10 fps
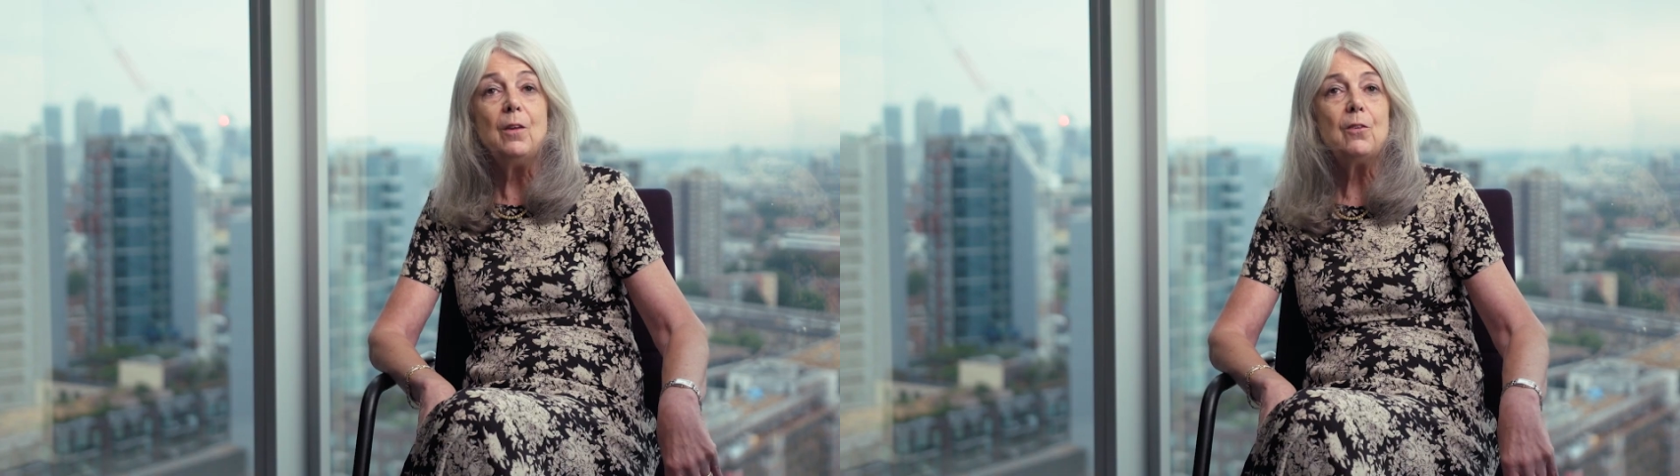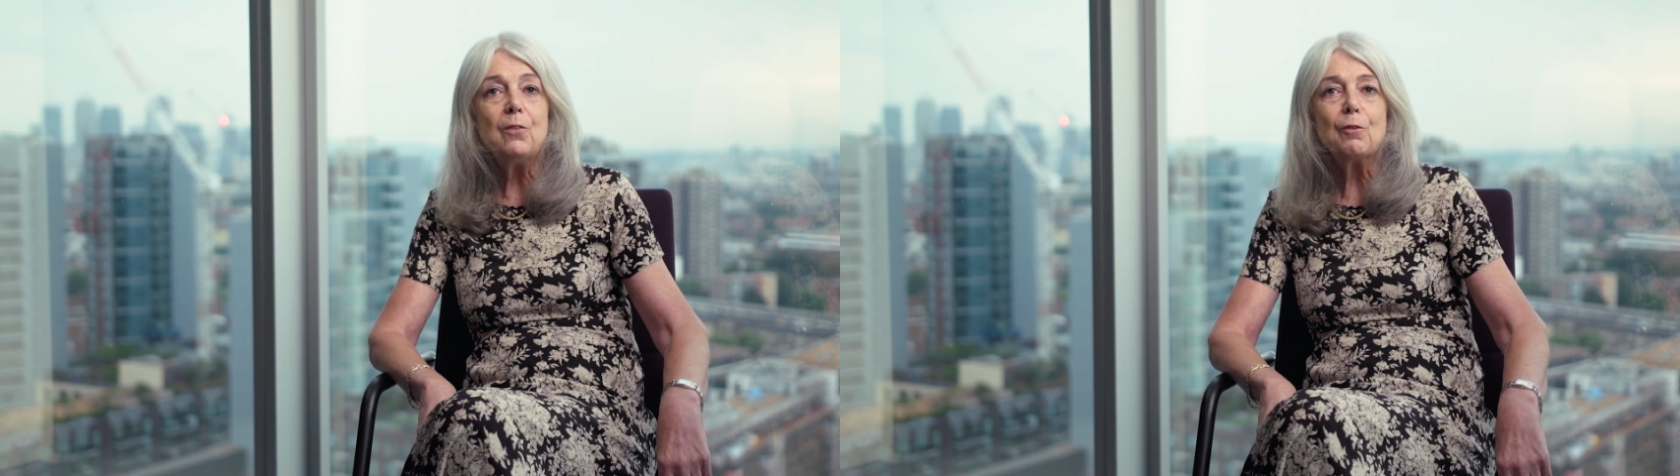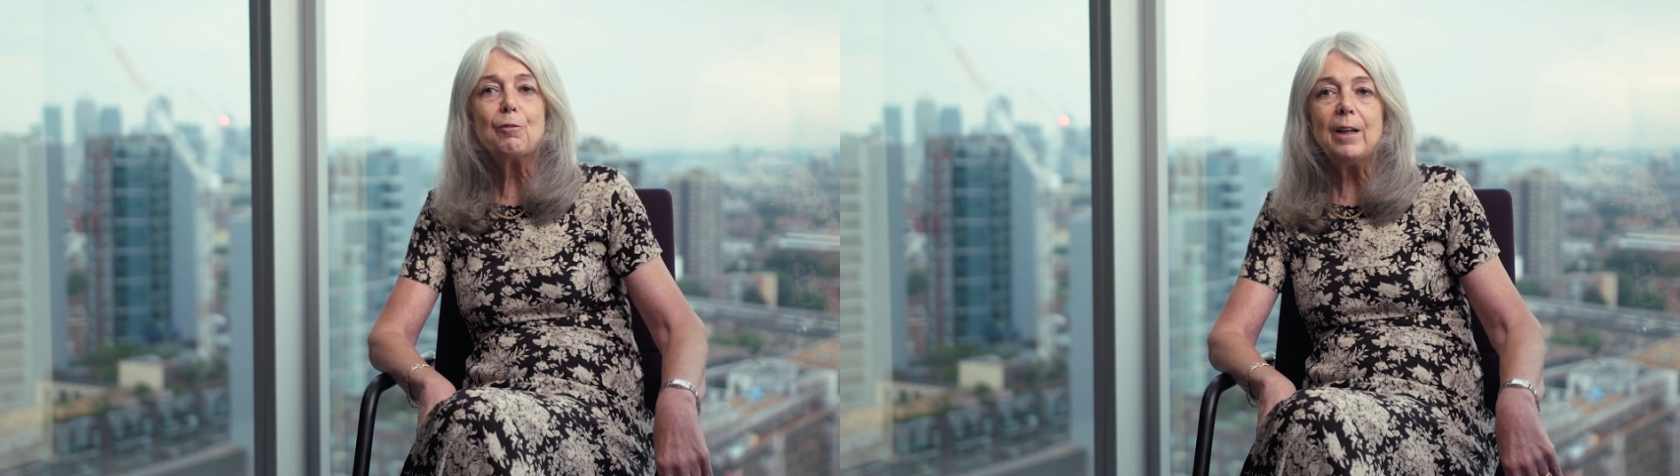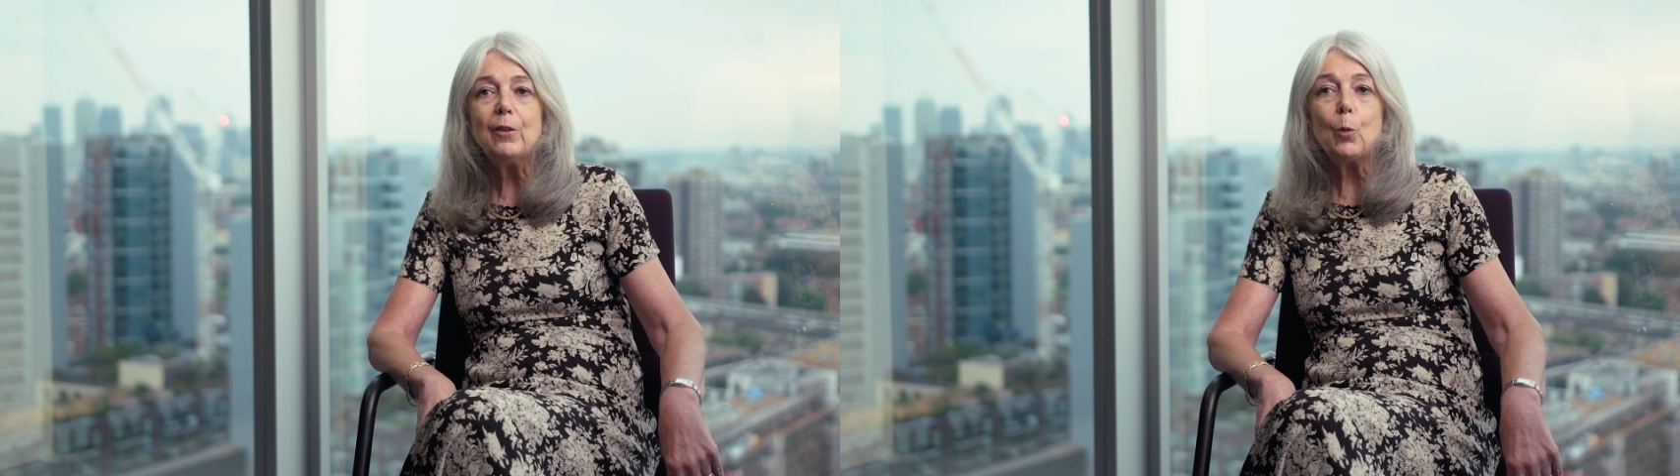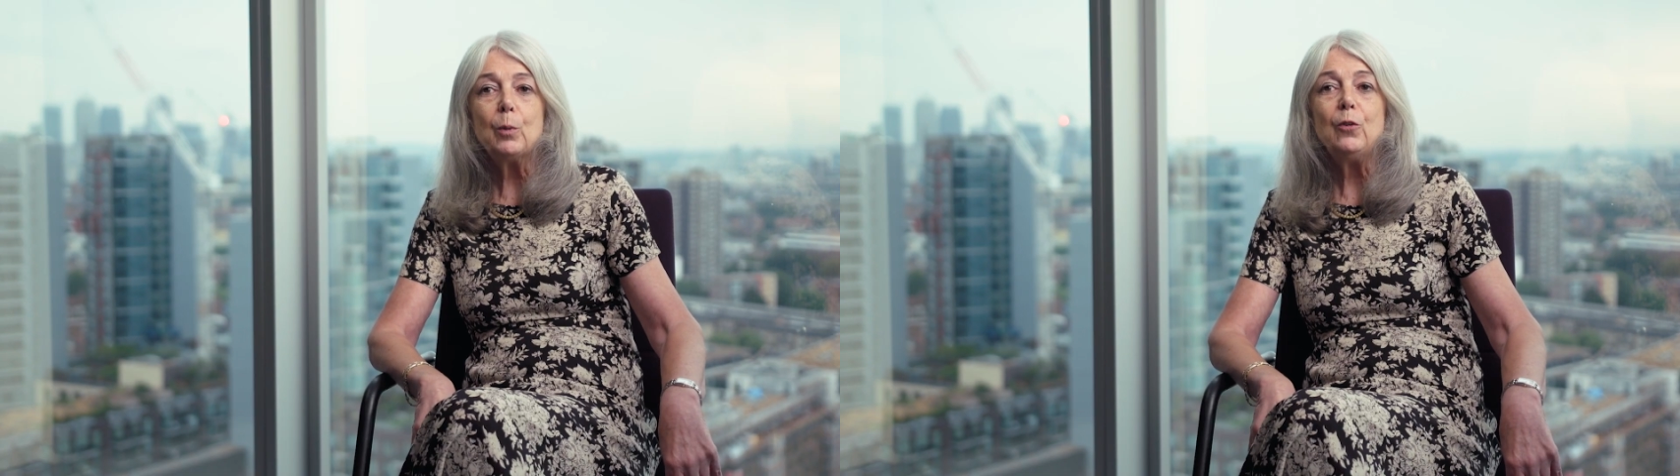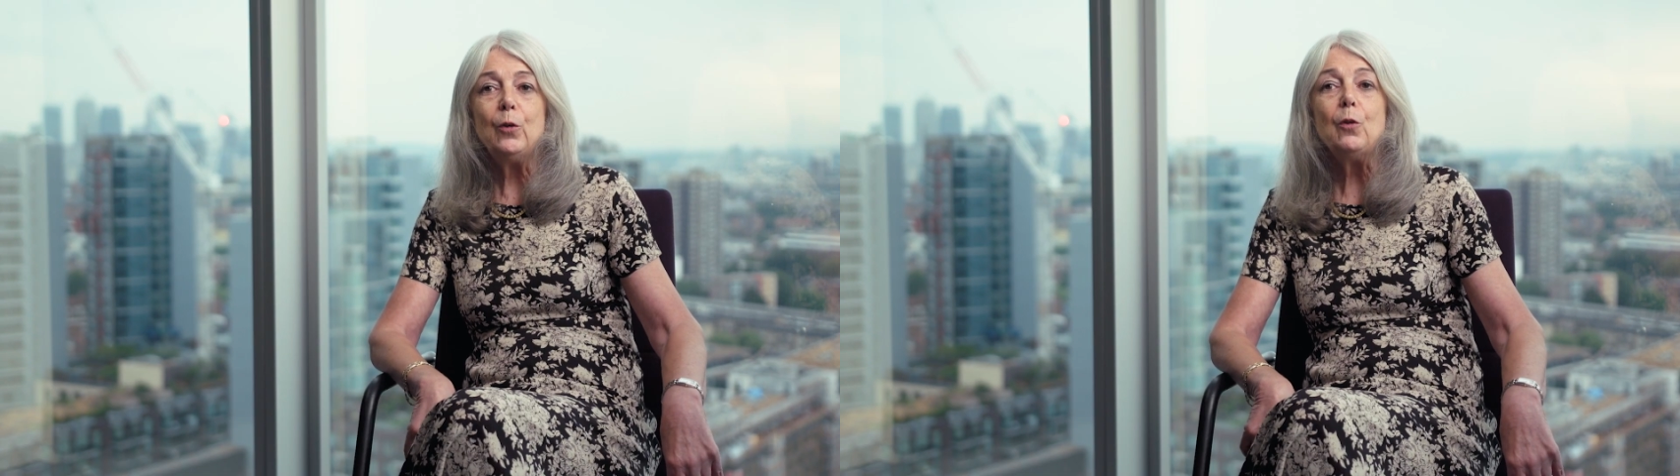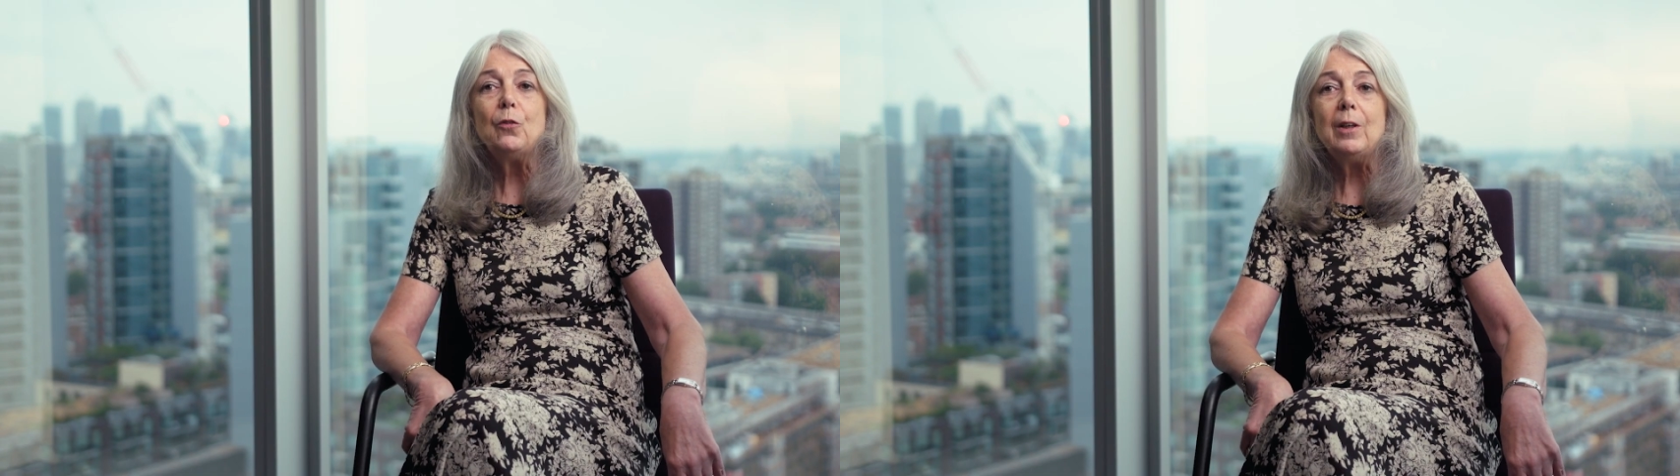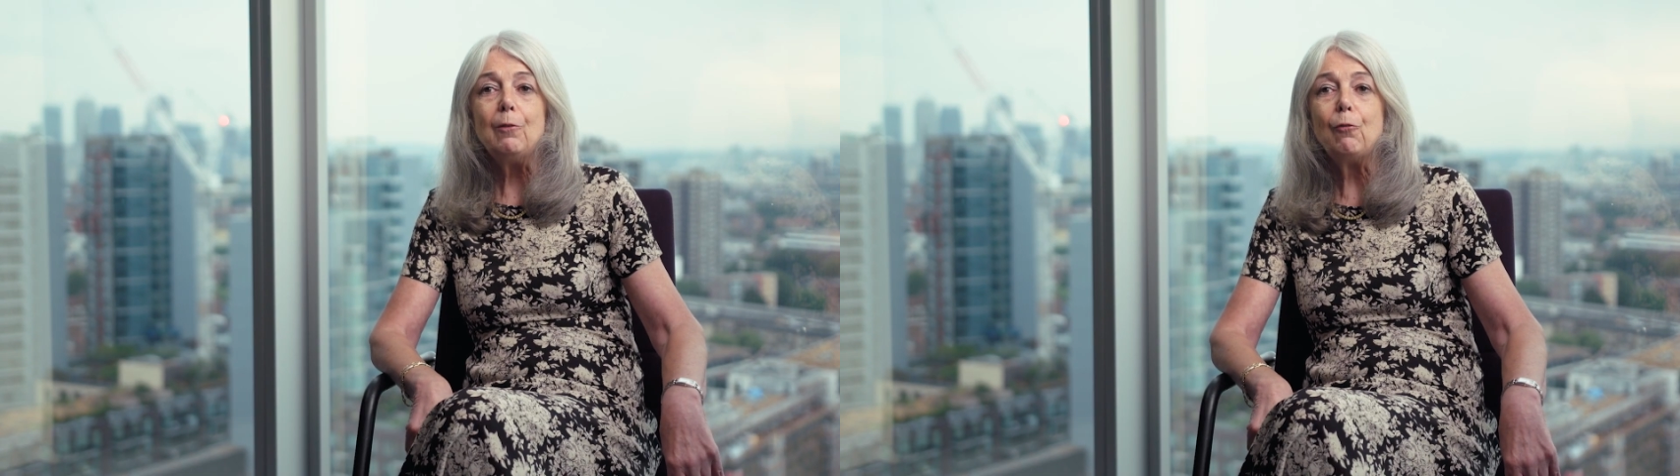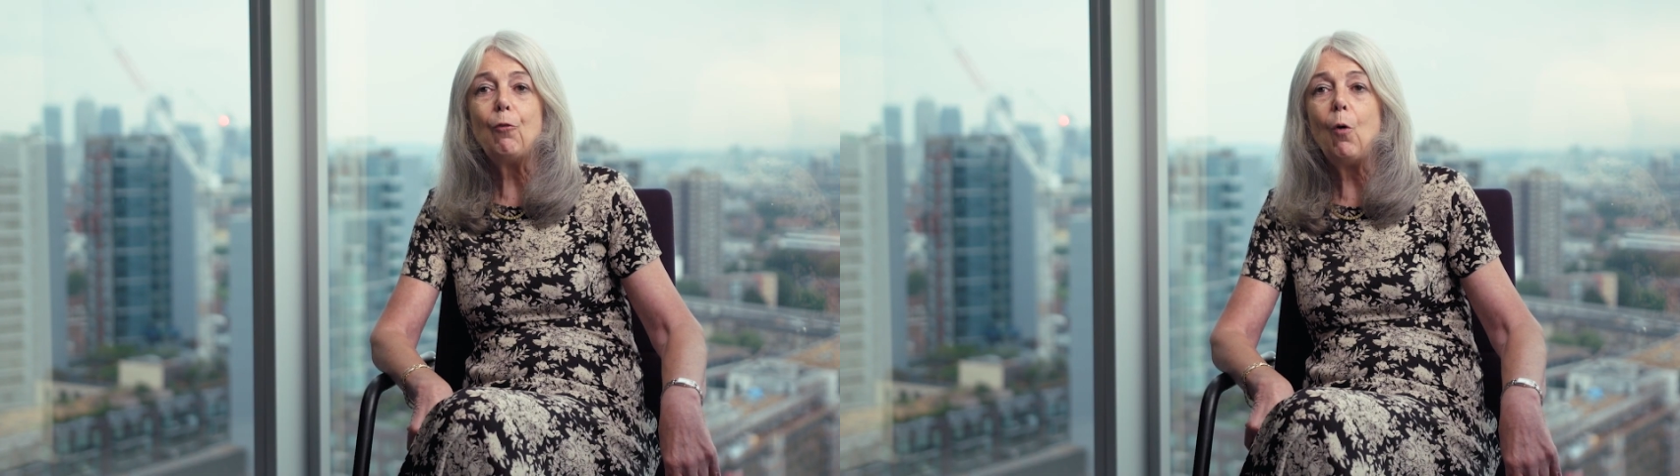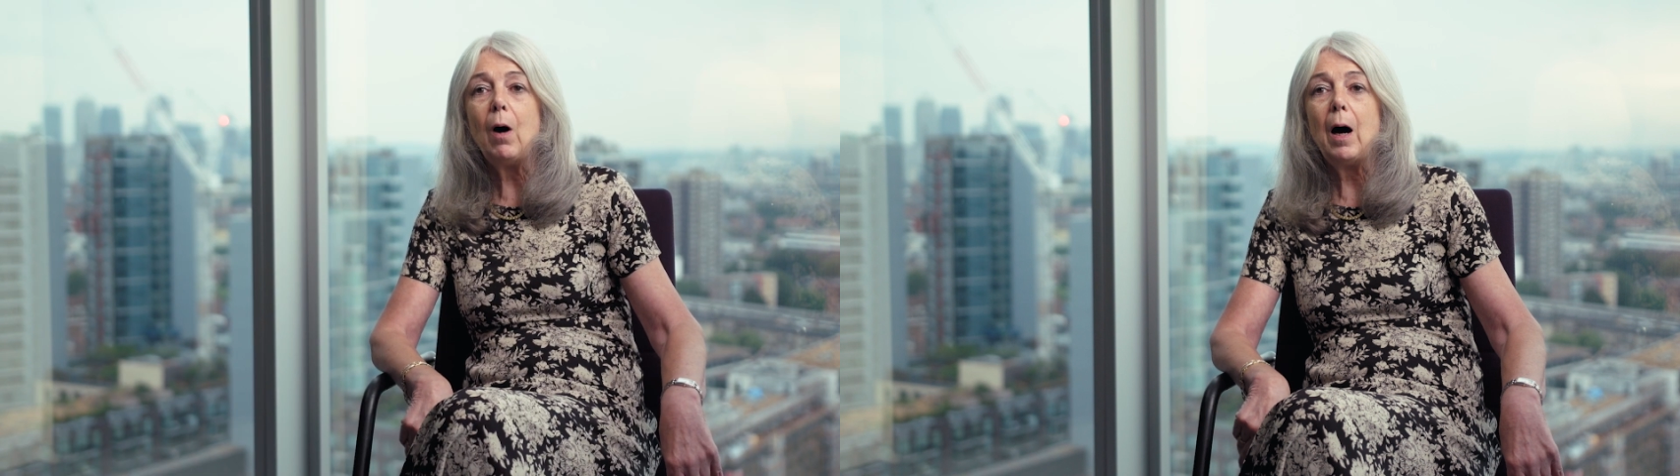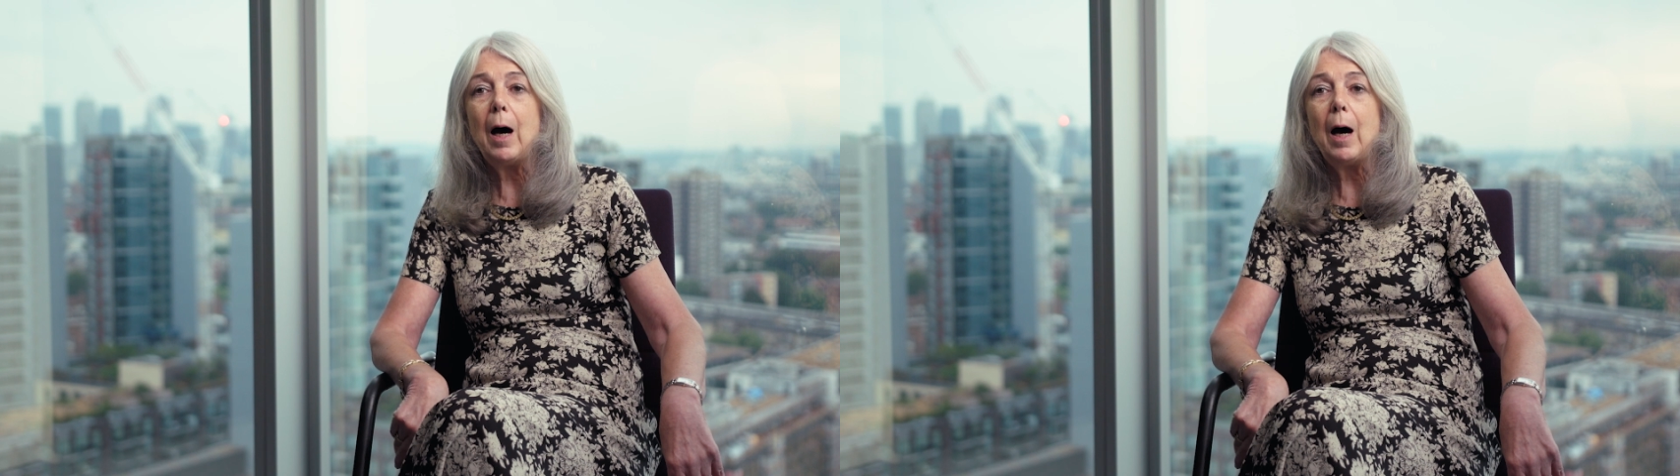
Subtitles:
This is a great opportunity for